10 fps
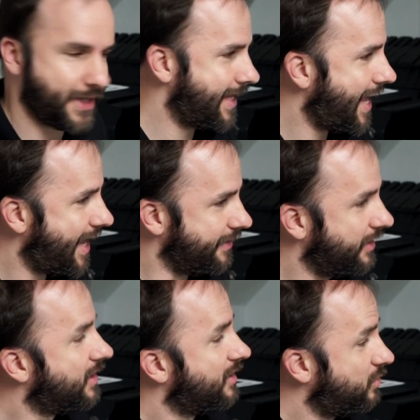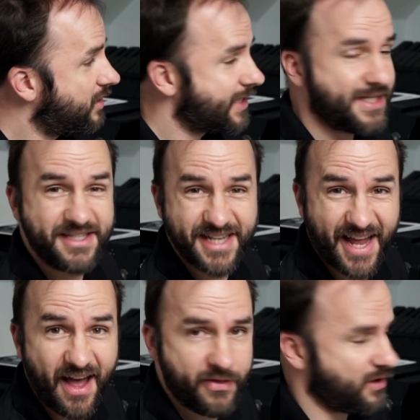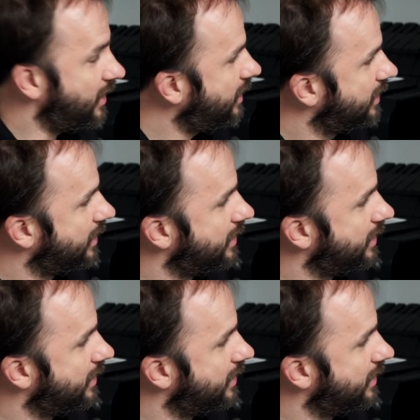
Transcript: Again, working together